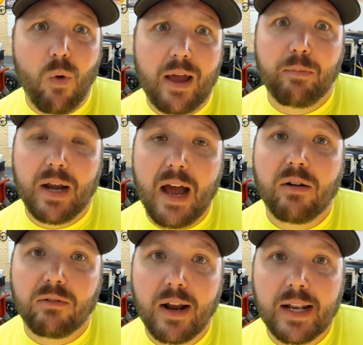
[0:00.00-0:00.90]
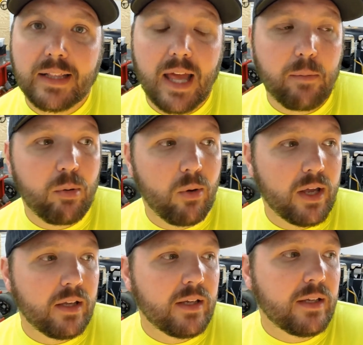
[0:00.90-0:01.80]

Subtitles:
wipe it out right at that point.